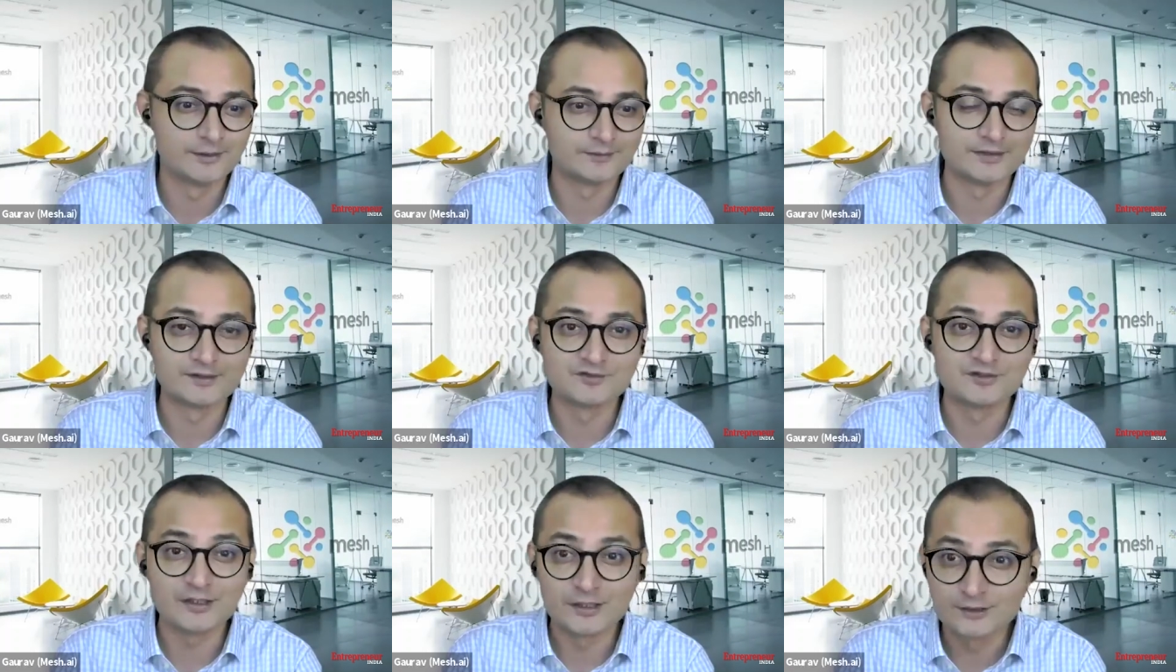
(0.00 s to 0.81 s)
uh,
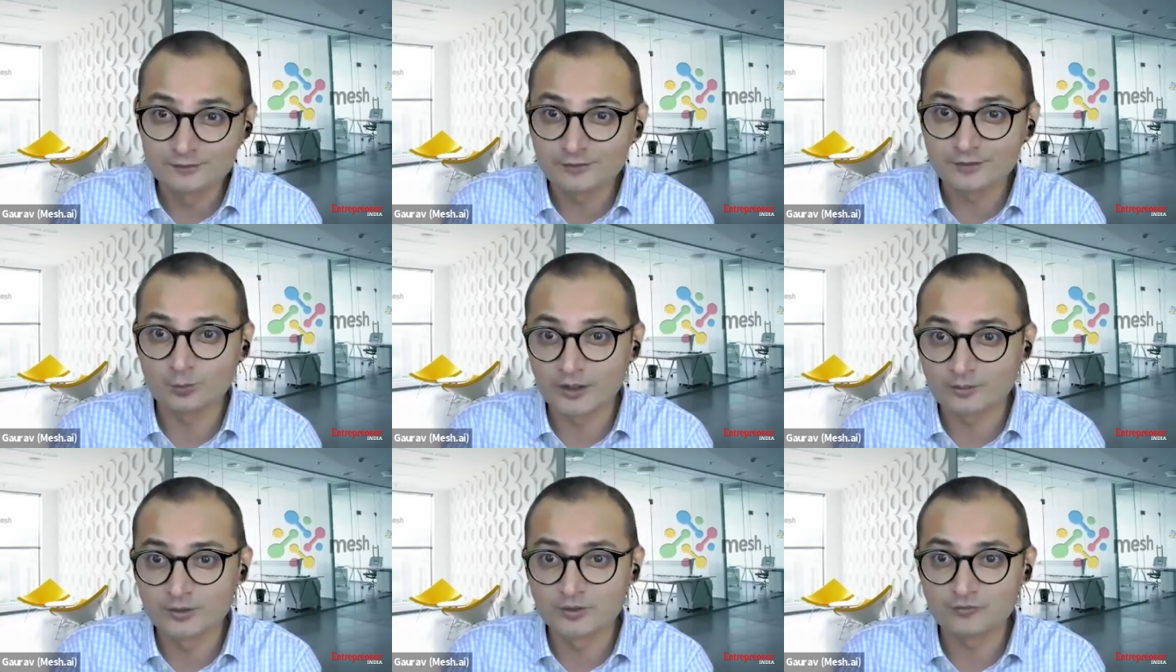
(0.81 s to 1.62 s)
there is greater
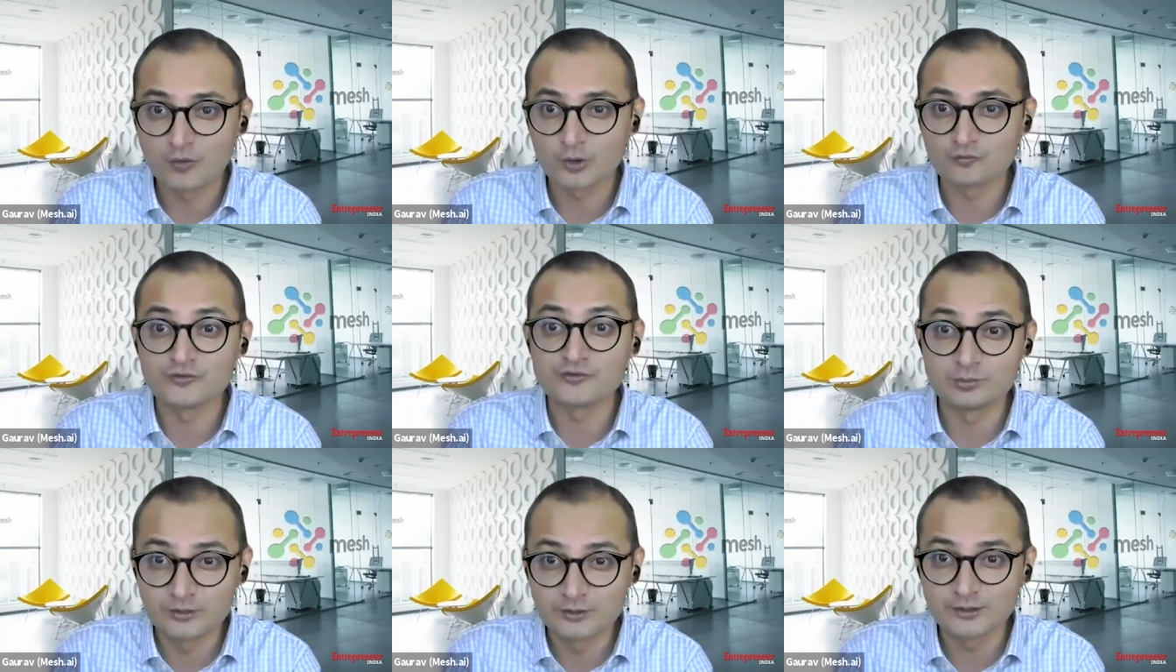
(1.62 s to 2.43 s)
requirement for
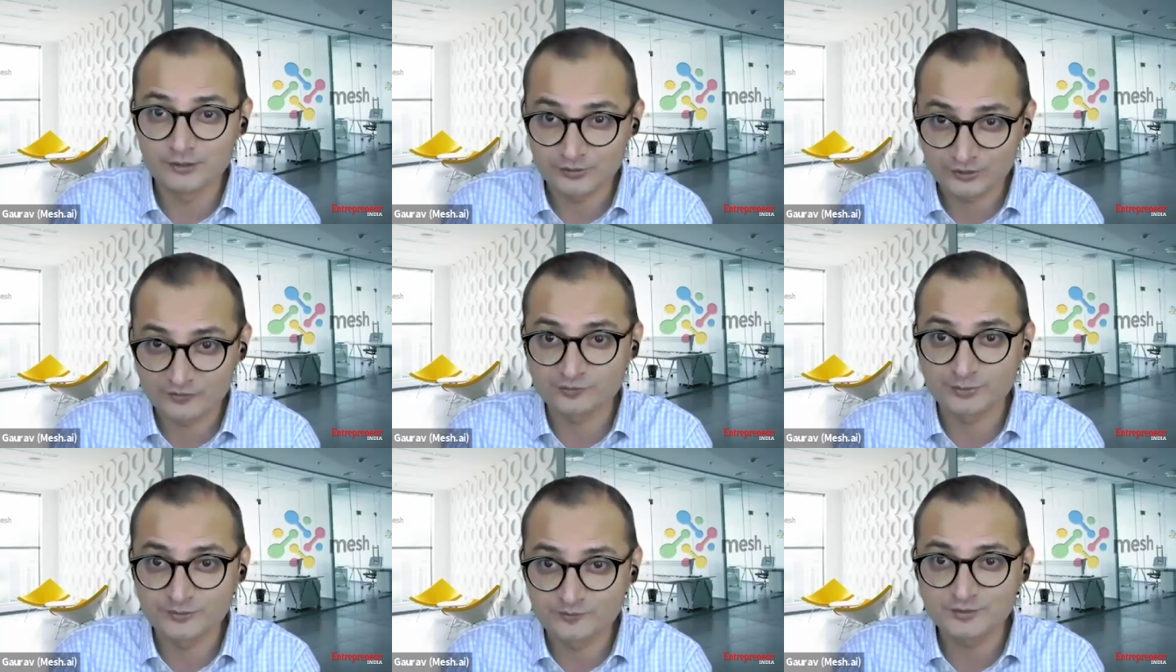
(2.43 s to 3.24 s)
visibility and
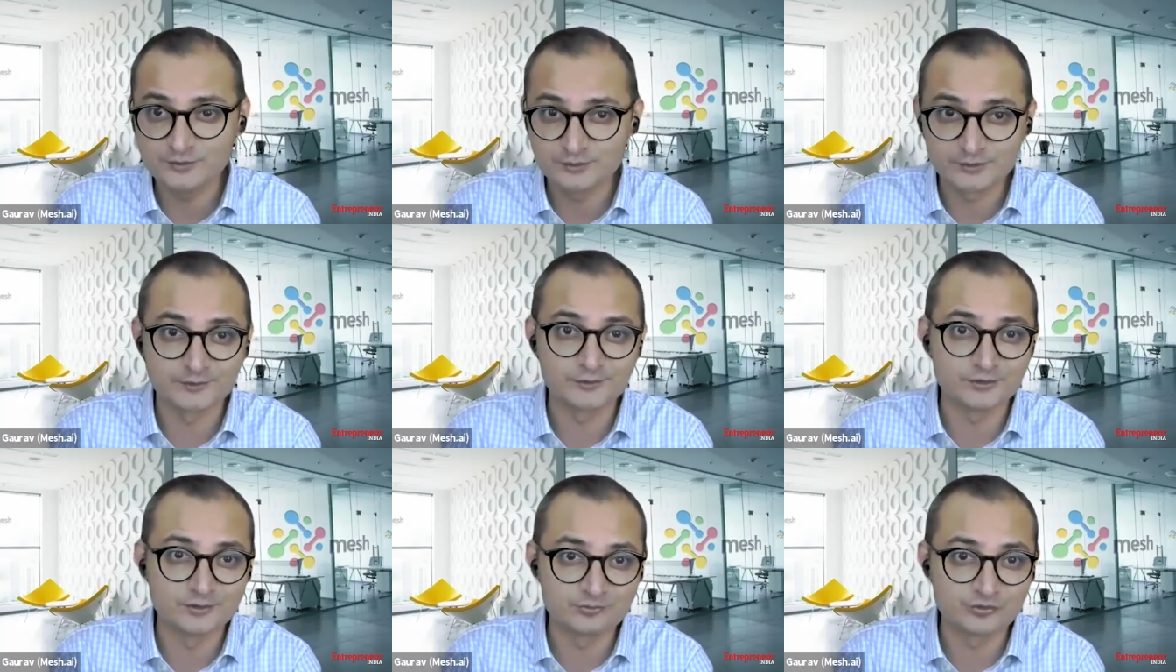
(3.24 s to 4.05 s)
transparency
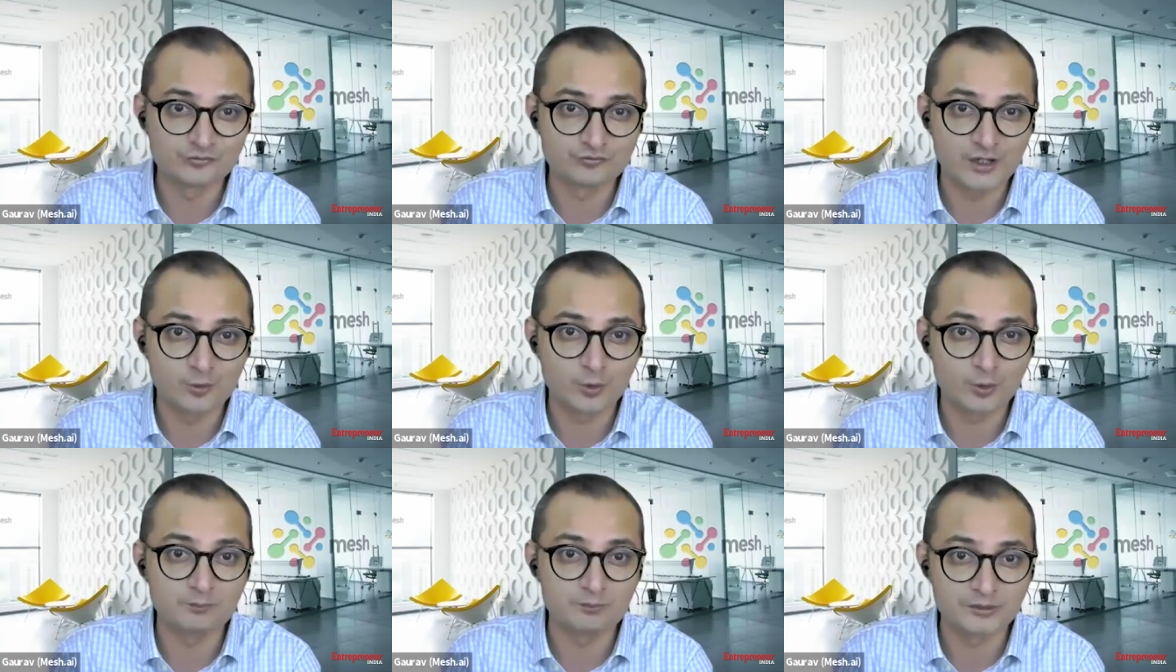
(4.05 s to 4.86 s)
in terms of
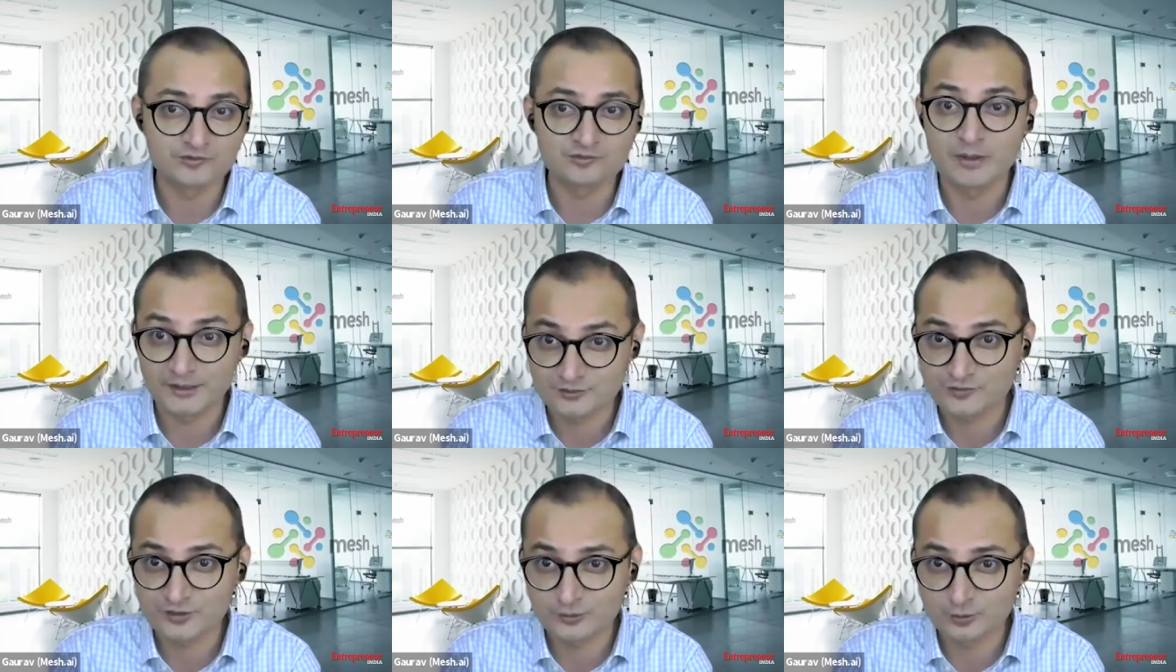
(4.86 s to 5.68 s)
how companies
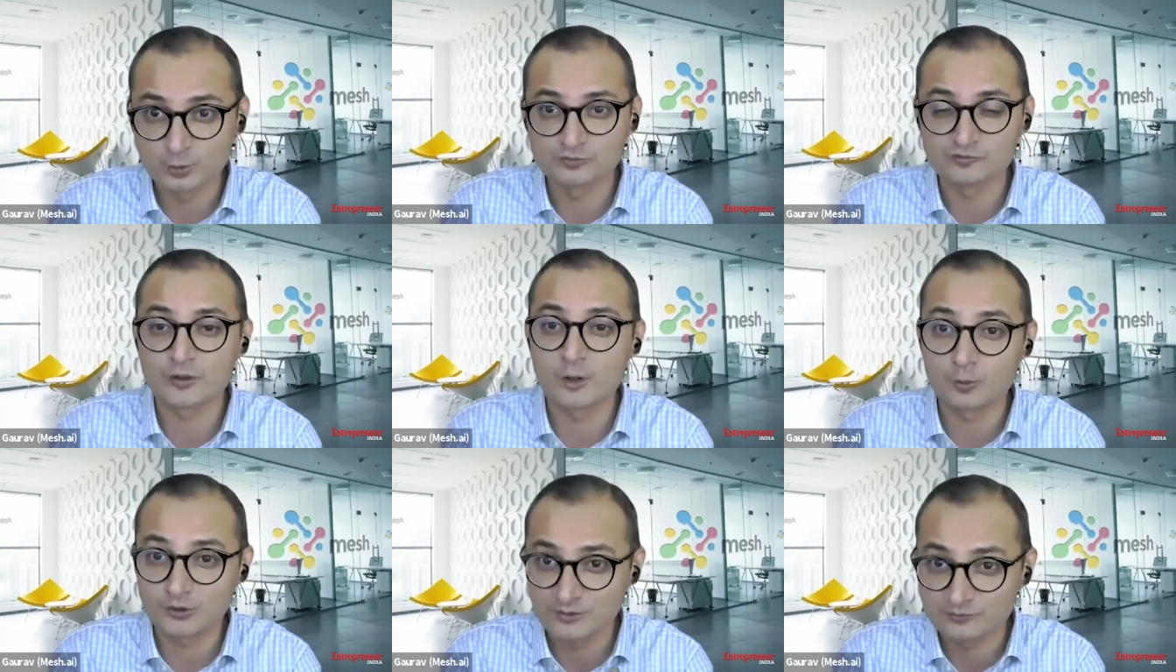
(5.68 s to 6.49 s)
manage their goals
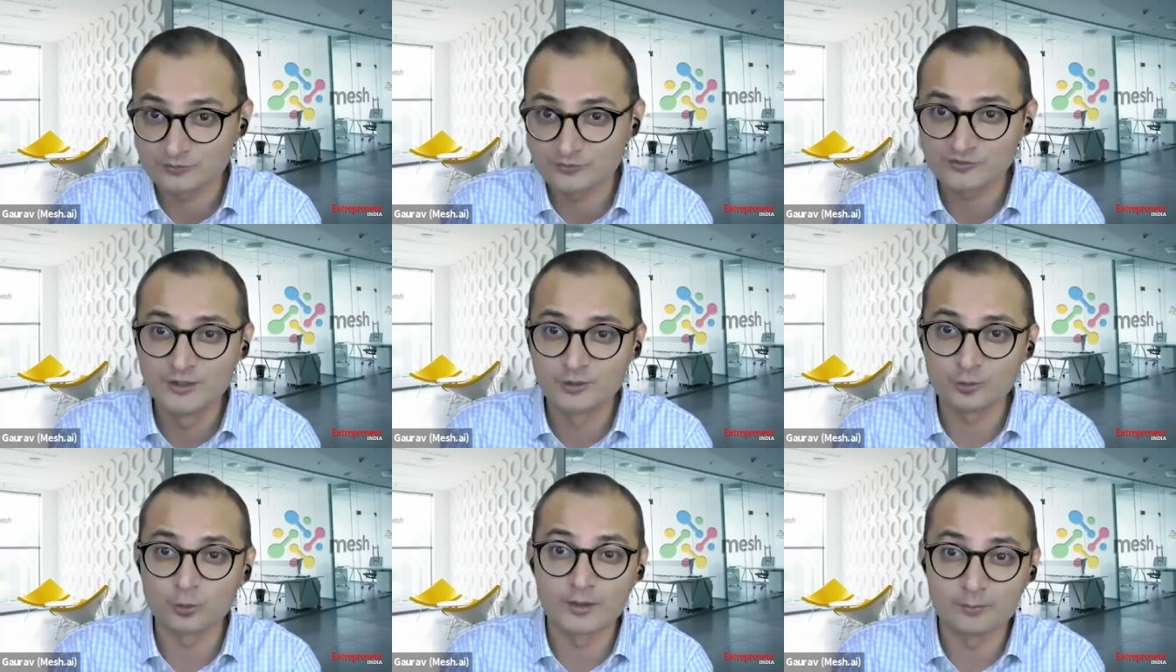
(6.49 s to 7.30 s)
or how teams
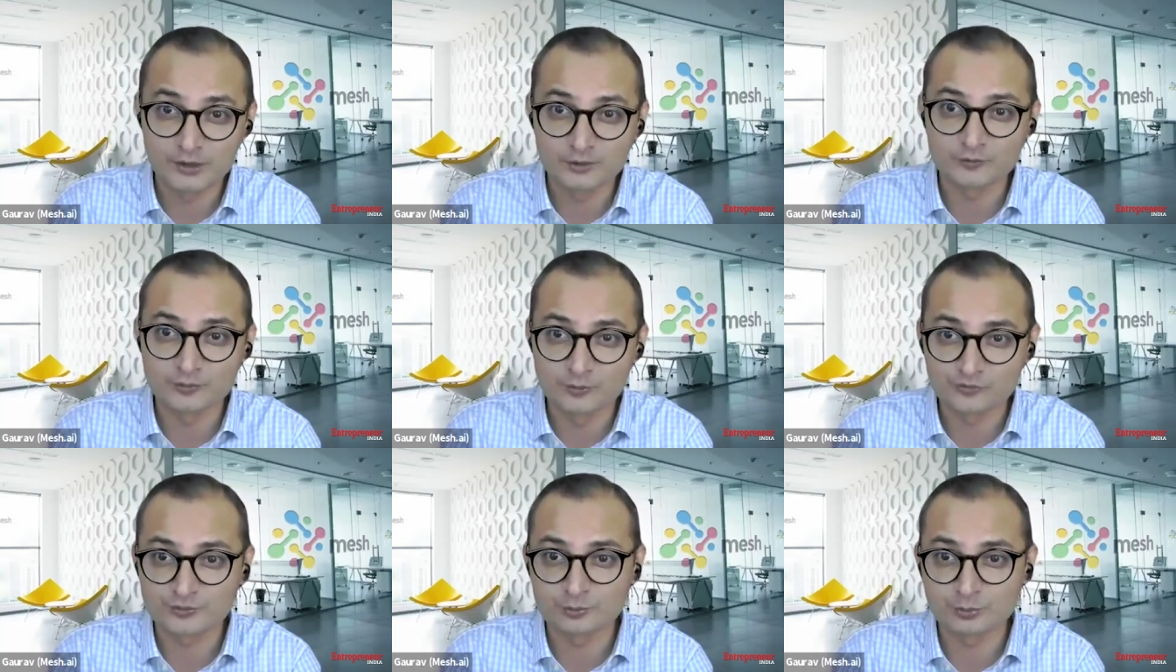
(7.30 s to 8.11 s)
collaborate on
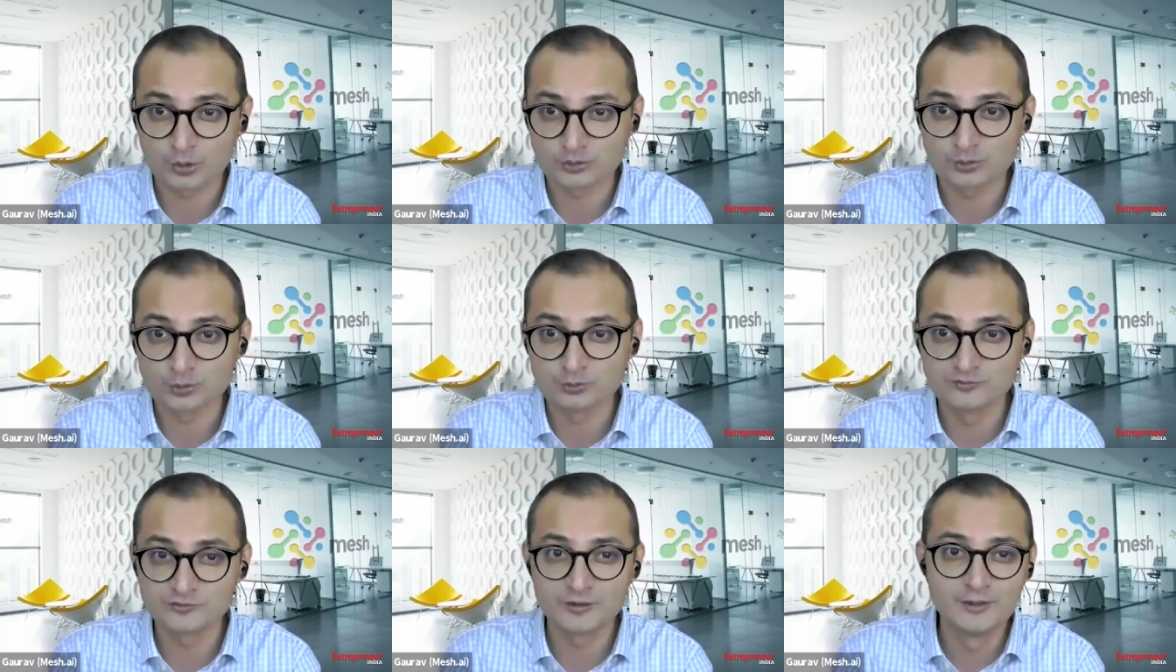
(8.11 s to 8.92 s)
the most important
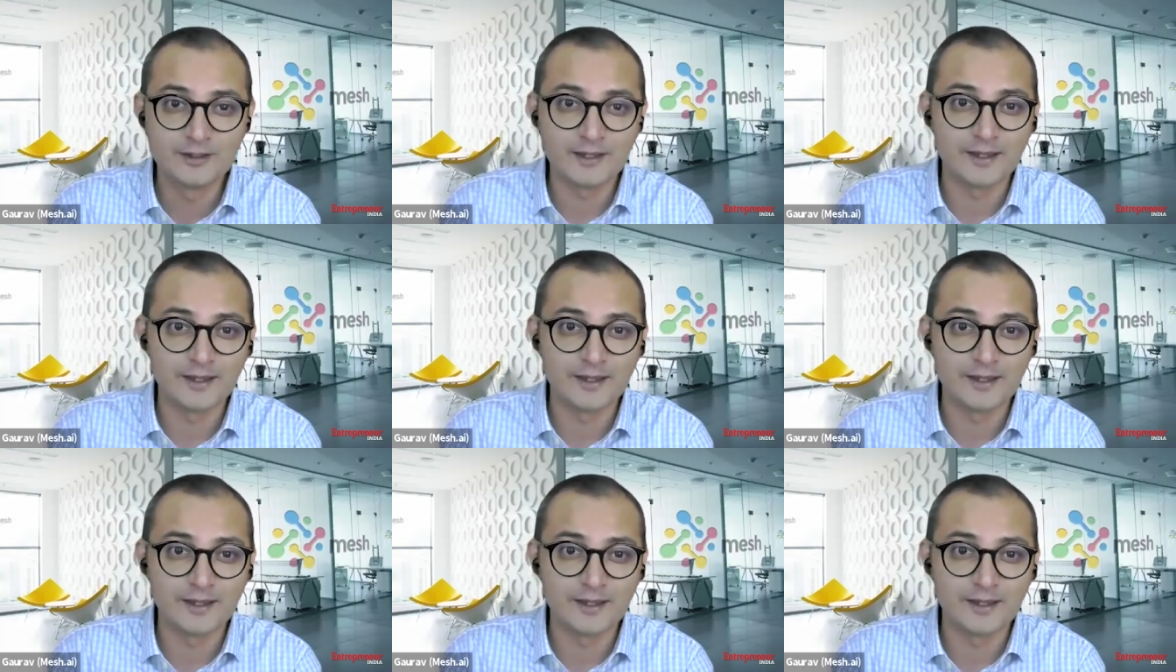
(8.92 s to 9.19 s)
goals